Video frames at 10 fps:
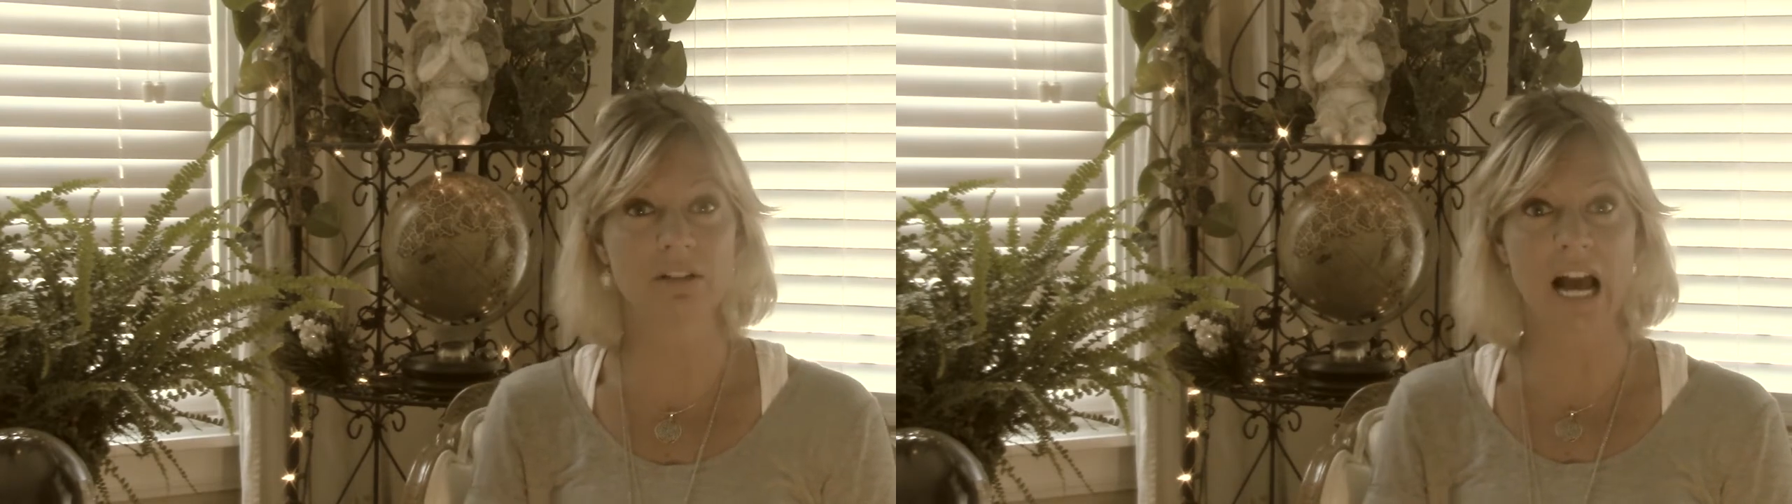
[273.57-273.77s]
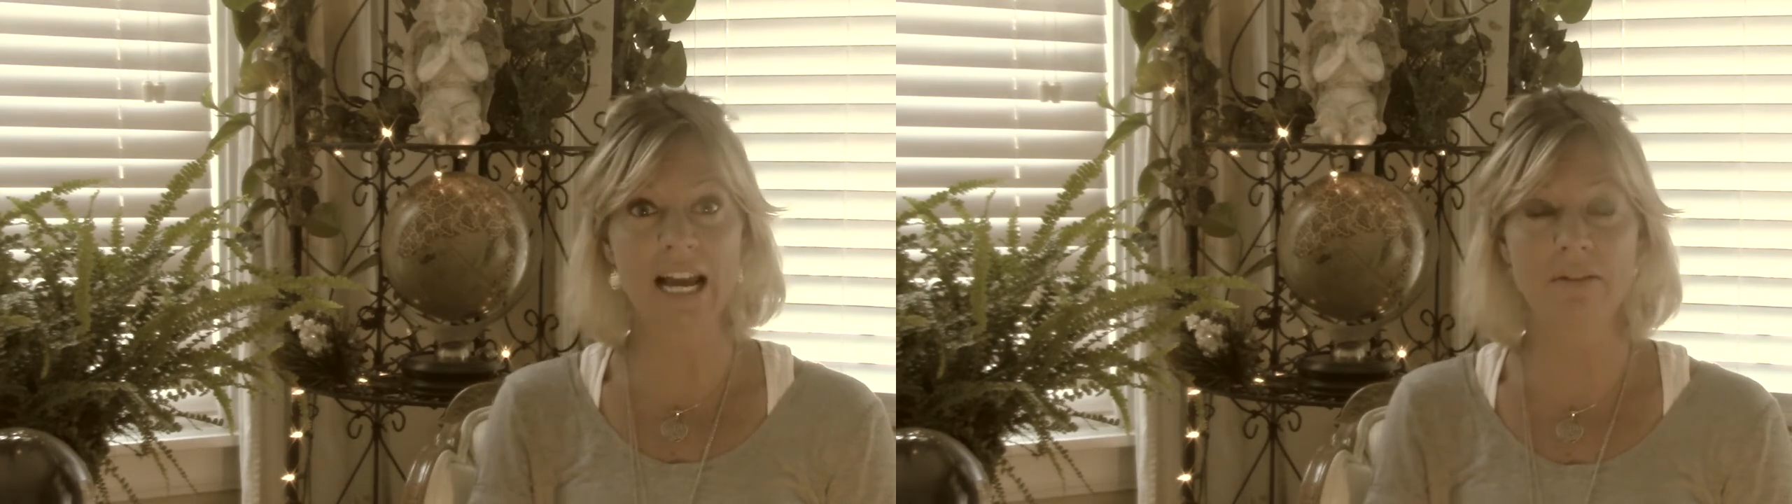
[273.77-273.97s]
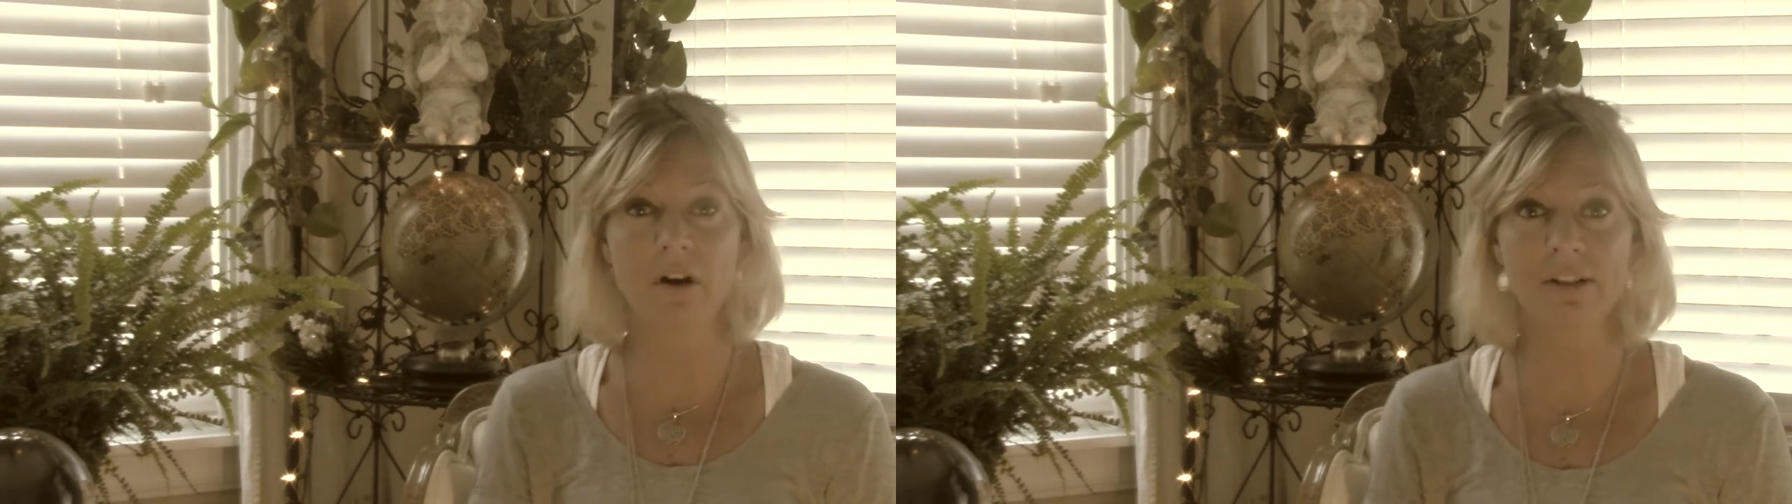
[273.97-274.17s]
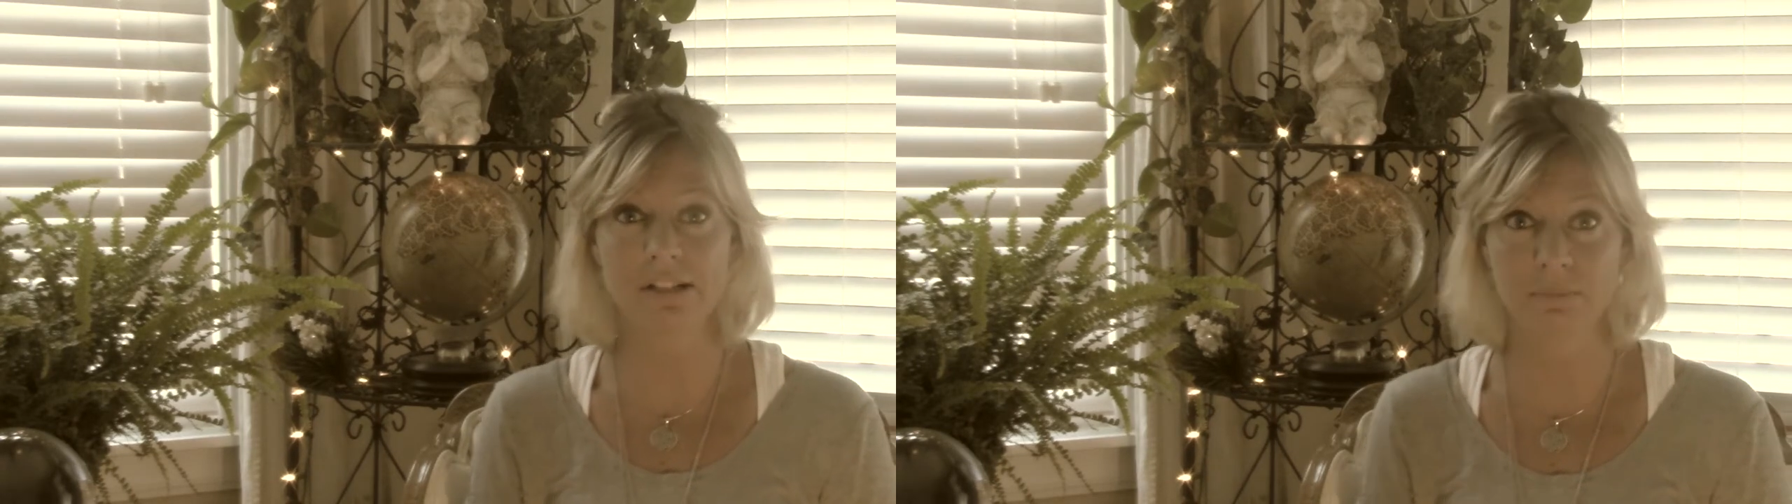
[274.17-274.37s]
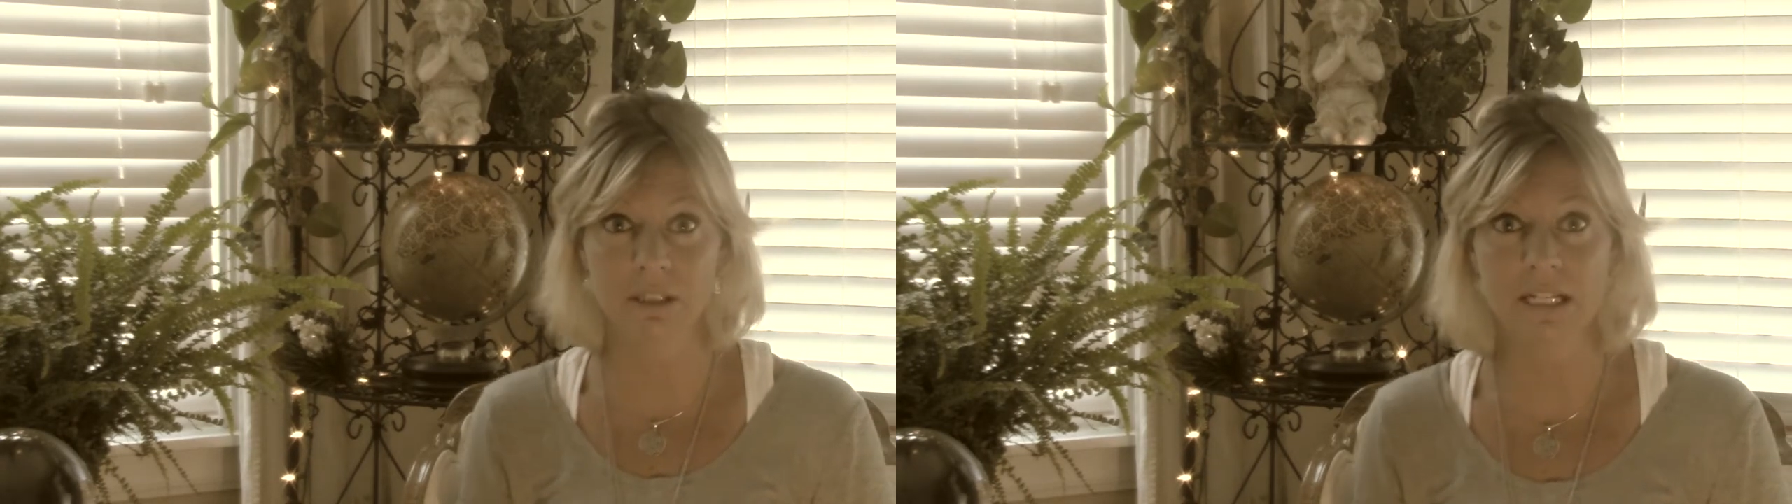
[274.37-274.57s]
I have all these
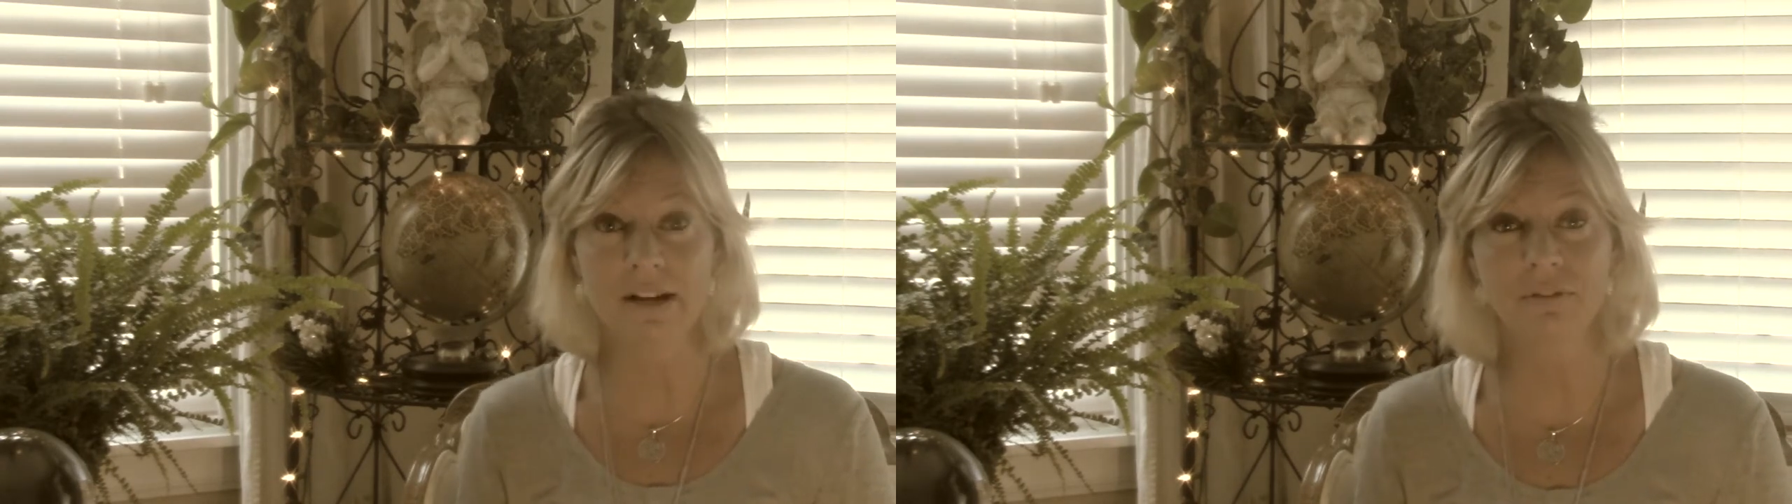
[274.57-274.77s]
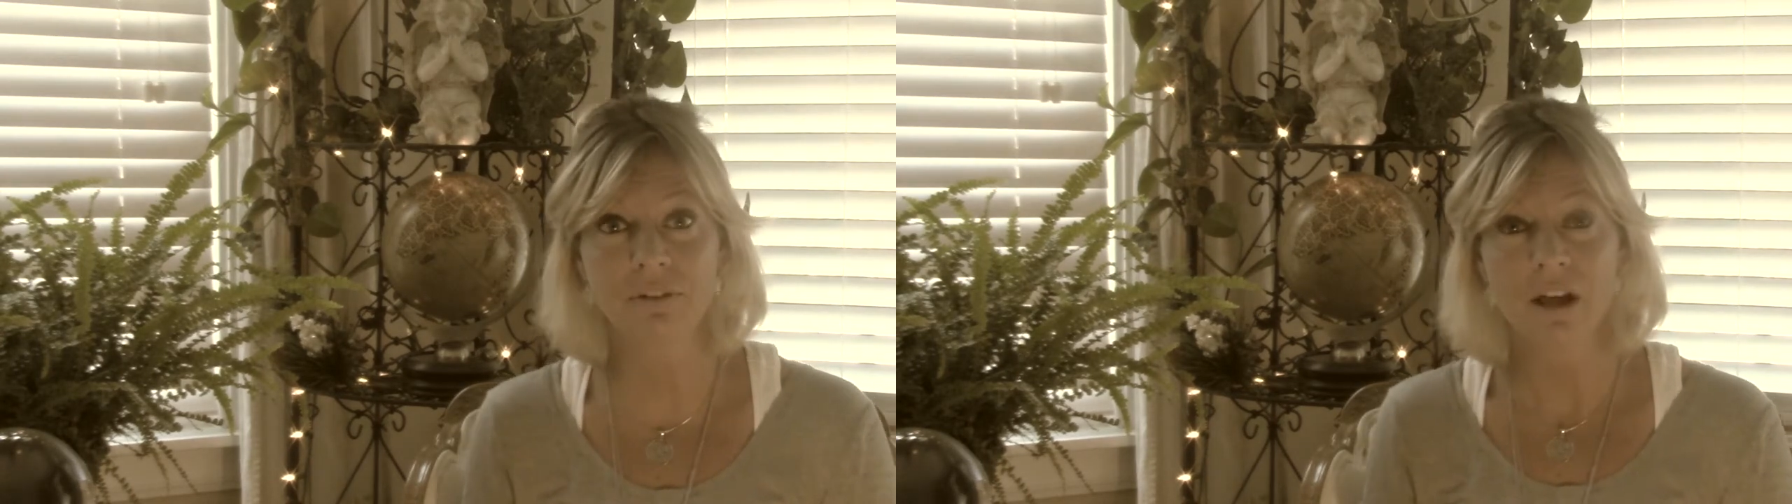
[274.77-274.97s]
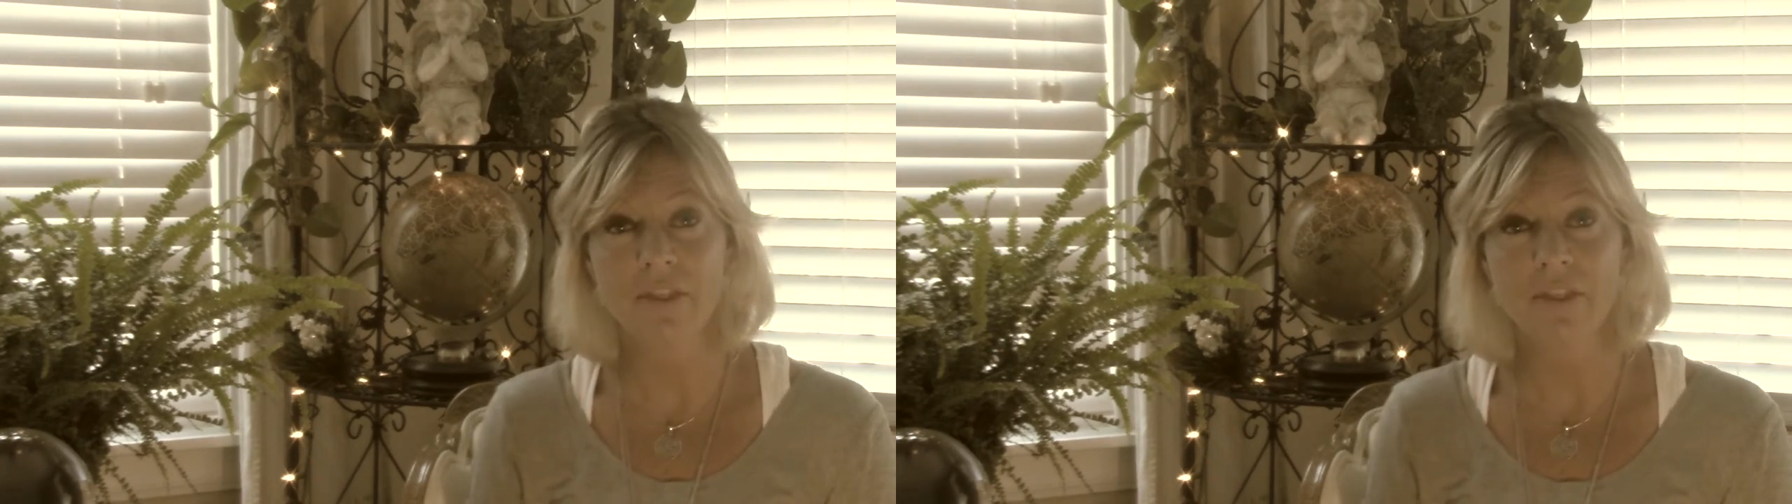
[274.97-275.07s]
beliefs